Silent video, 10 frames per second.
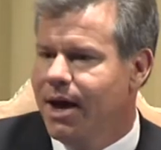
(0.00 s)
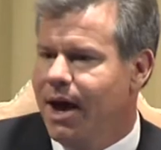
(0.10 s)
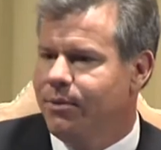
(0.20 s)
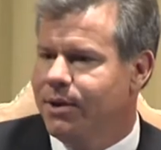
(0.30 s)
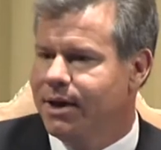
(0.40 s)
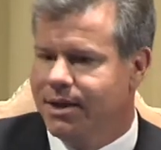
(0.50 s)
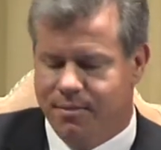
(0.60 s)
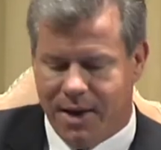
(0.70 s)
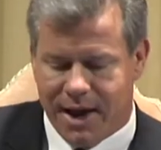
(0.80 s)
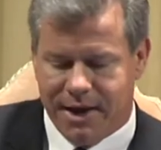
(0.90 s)
how do we get
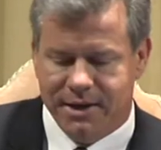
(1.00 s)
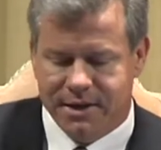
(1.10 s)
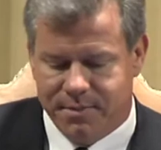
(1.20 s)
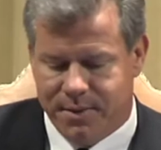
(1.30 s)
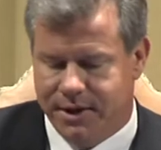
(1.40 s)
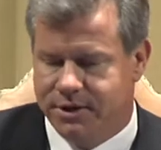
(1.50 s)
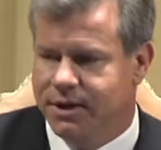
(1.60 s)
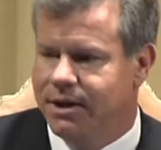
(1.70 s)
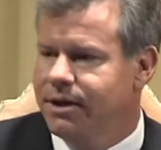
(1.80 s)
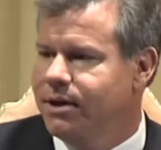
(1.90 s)
them back into the
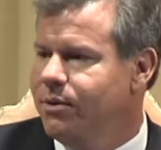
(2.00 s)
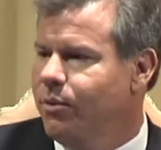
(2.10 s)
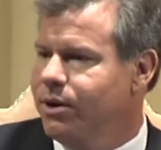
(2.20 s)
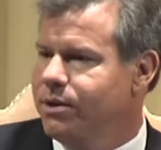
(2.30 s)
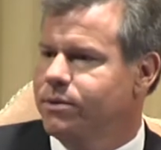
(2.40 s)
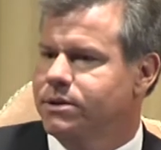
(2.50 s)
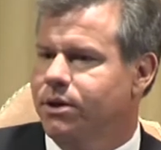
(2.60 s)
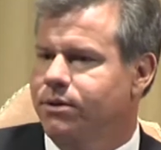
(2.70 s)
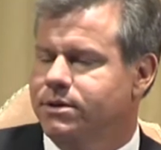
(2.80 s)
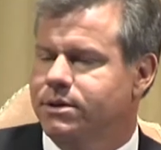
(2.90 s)
patient, what are the
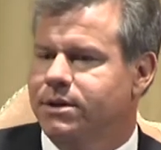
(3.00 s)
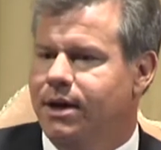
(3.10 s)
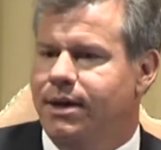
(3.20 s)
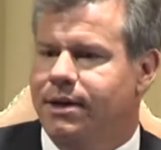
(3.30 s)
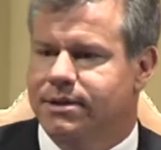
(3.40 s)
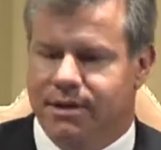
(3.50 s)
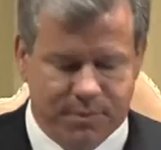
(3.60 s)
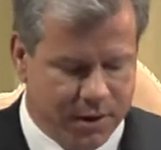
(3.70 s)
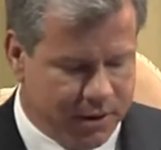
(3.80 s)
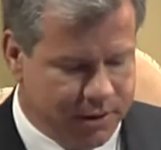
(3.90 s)
results, and then some
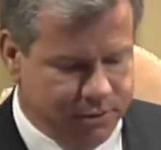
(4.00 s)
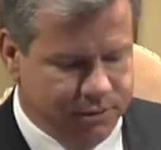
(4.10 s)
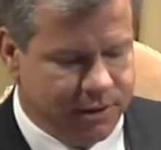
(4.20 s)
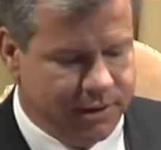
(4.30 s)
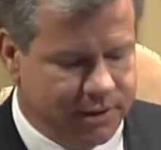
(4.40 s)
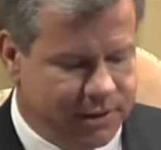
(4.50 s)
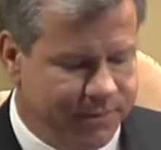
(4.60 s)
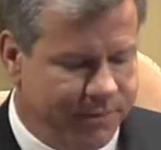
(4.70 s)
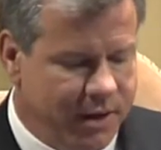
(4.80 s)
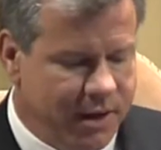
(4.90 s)
conclusions.
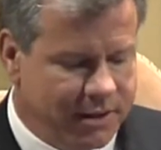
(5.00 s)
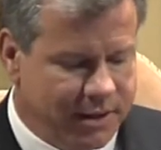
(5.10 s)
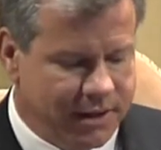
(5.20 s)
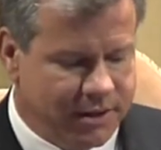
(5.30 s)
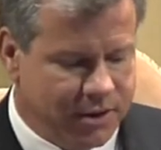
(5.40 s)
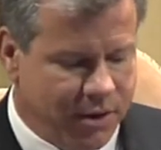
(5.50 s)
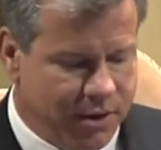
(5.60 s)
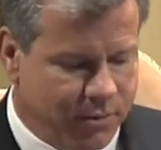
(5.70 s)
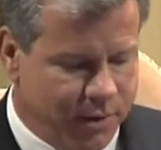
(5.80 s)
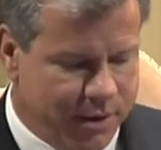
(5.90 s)
So let's
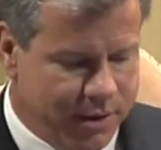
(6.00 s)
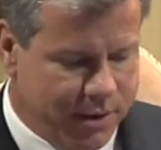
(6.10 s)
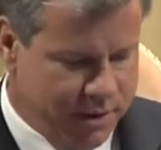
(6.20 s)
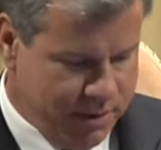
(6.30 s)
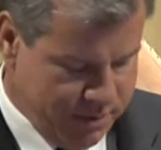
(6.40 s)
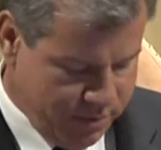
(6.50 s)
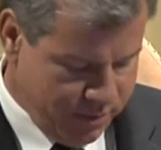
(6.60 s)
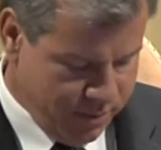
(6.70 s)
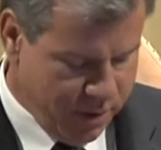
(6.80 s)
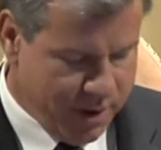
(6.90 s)
start with,
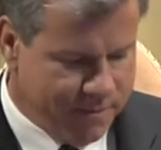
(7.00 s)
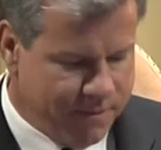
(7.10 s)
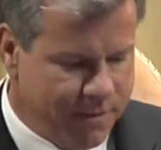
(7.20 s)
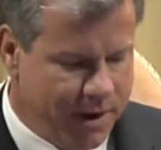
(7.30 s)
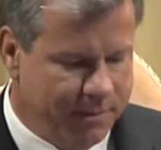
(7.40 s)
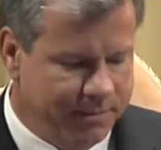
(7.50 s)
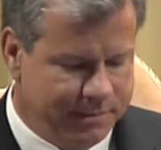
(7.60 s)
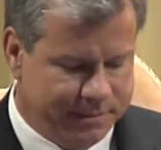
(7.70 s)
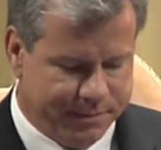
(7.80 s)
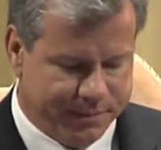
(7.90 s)
with where I'm from.
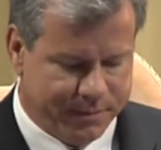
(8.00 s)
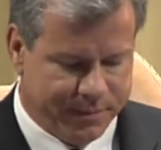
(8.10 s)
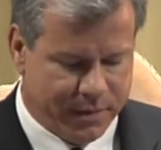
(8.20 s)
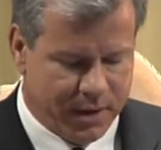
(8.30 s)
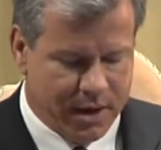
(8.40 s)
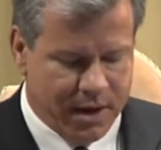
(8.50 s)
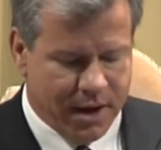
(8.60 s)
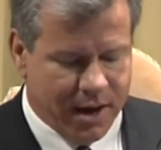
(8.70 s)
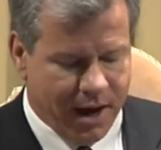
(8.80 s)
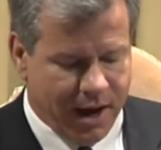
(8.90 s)

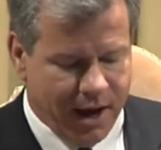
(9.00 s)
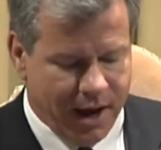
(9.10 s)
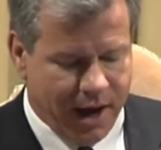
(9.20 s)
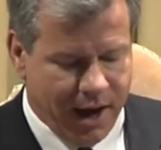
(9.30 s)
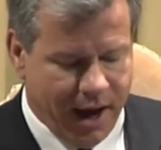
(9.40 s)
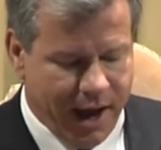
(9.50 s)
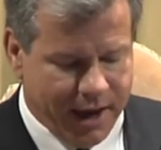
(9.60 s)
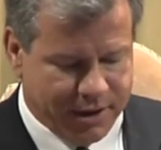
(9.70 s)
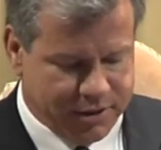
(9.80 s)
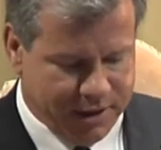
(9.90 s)
Uh, I
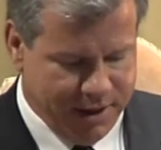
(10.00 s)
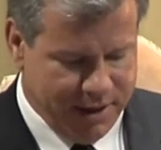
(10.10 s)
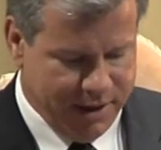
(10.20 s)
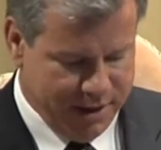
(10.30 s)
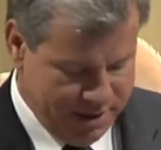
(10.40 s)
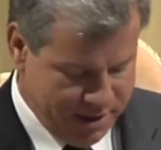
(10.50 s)
actually,